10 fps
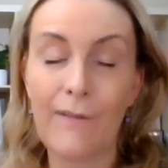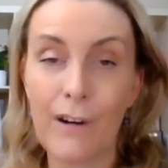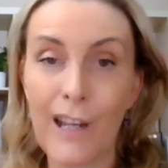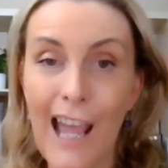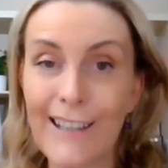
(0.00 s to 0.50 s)
If
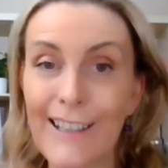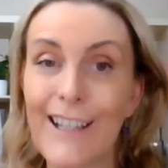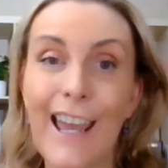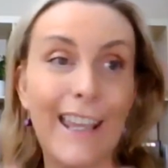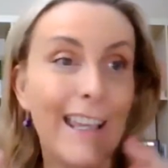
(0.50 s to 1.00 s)
you're a
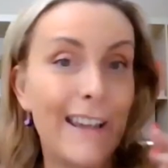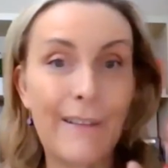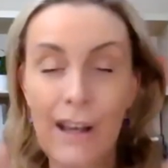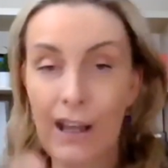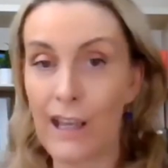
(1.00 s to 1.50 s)
candidate
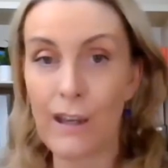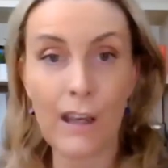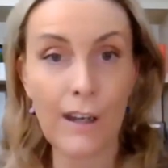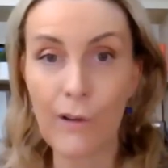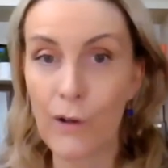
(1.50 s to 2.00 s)

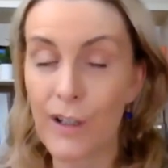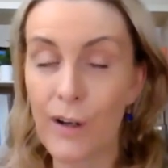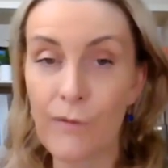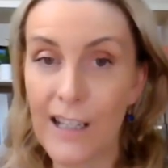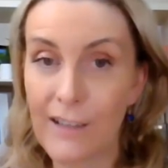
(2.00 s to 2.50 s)
and you've got
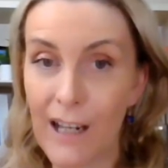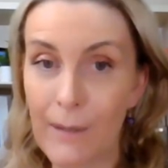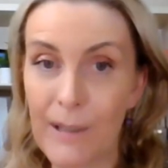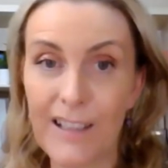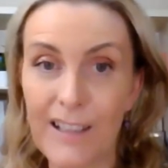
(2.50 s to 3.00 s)
software
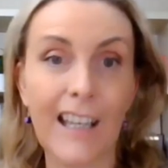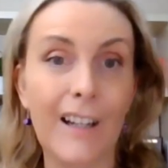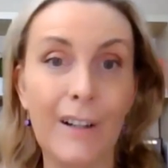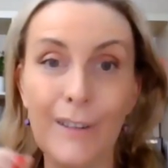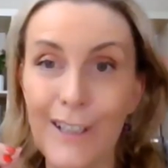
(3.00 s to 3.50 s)
development
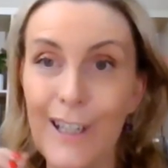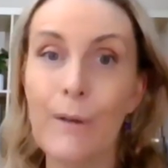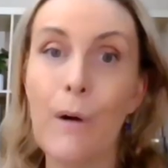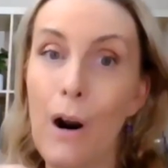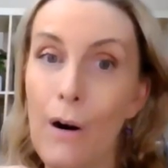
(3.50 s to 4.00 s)
skills,
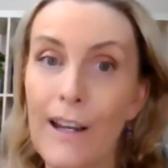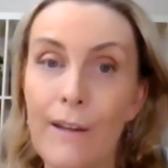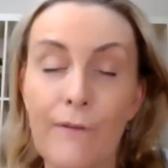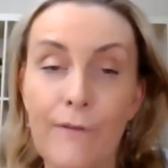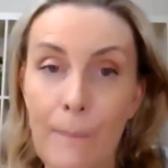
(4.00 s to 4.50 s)
you are in
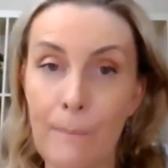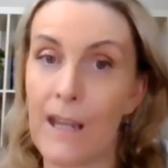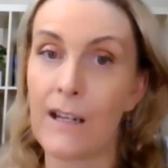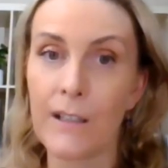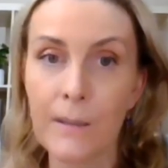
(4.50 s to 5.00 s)
a
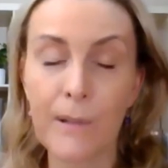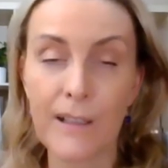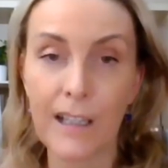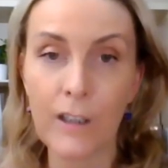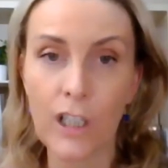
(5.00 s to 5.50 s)
fabulous
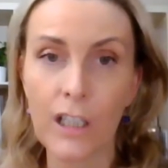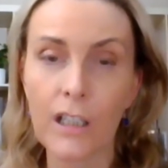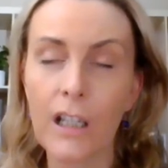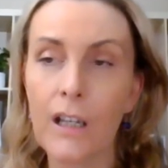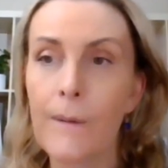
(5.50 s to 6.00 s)

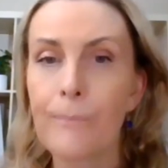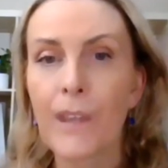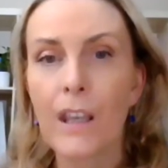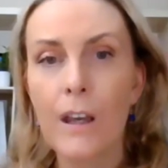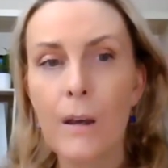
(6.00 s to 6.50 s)
position.
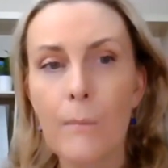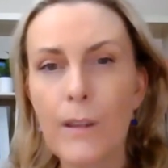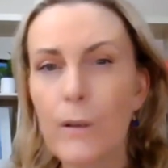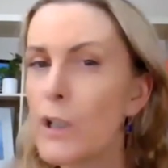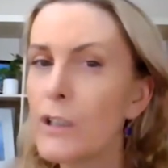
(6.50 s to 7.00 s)

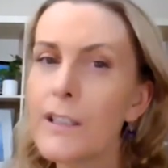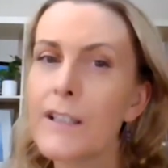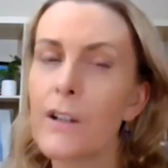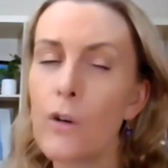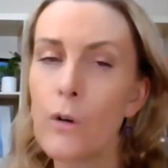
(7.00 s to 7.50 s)
But the world
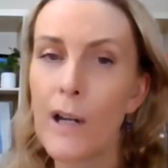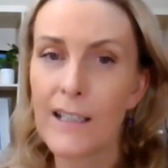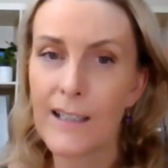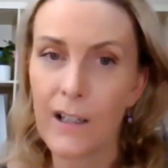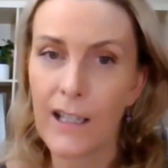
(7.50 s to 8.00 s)
isn't
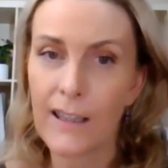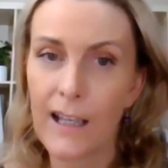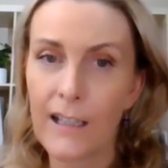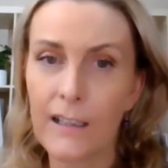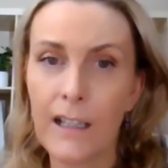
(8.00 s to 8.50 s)
always like
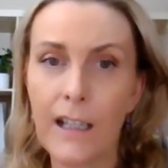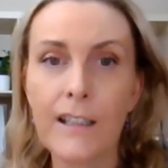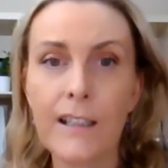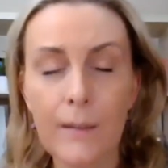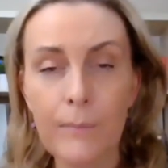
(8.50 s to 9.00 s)
that.
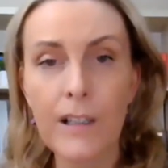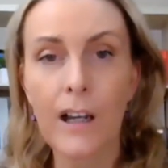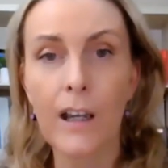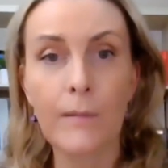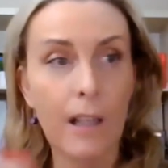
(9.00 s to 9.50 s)
And
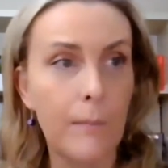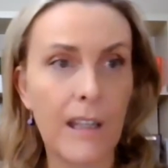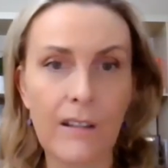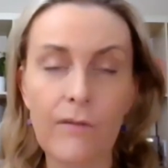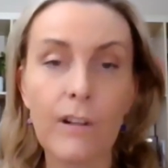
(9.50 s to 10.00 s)
sometimes, I
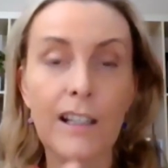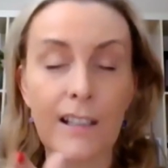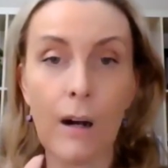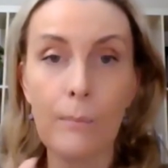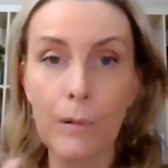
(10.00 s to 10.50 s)
mean, for
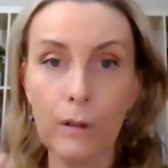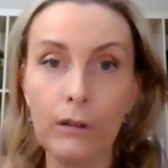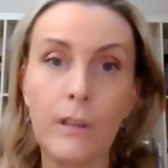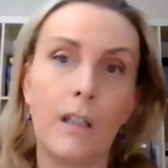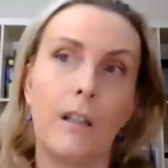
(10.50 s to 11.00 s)

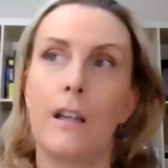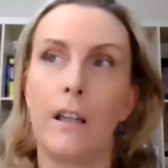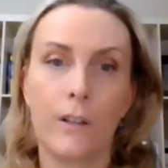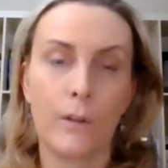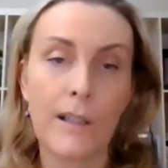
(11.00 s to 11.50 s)
example,
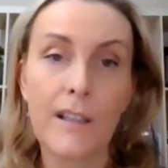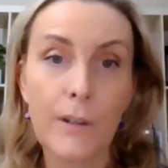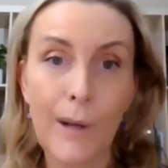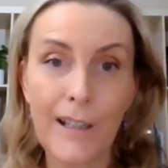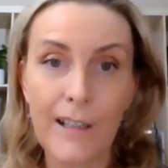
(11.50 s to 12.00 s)

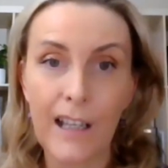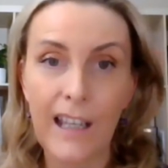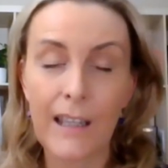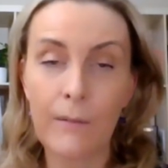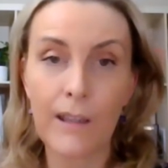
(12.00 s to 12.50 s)

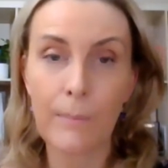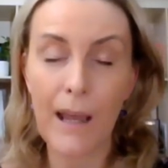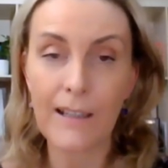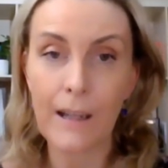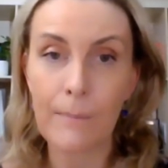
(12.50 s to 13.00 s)
2020, when the
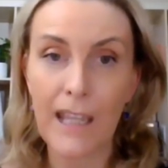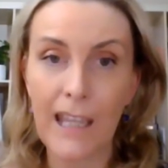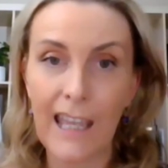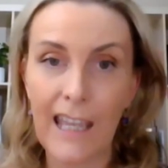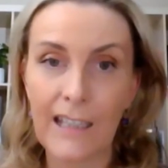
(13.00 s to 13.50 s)
pandemic
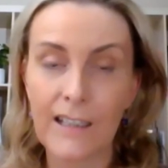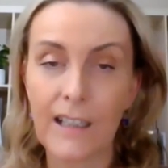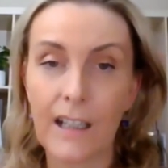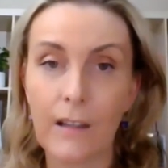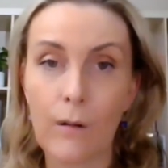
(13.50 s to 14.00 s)
hit
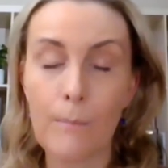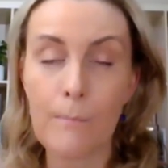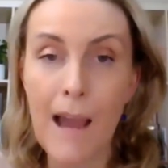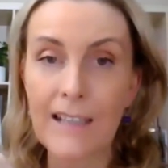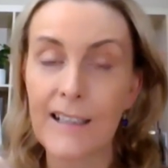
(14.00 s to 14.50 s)
and there were
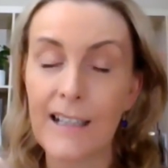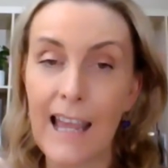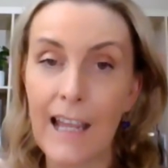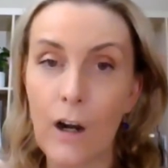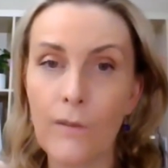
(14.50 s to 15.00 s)
mass
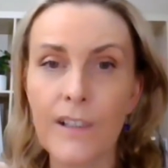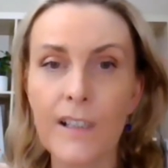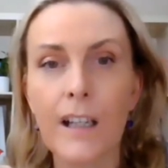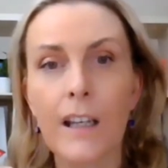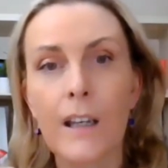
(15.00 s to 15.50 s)

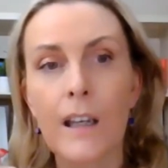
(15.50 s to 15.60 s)
layoffs,